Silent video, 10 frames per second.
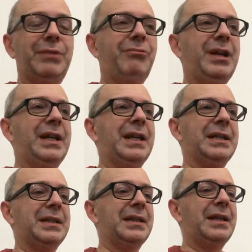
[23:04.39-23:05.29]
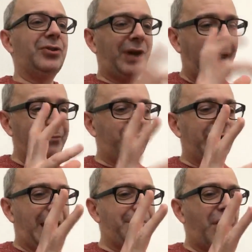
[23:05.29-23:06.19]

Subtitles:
It really is. And then you're capturing that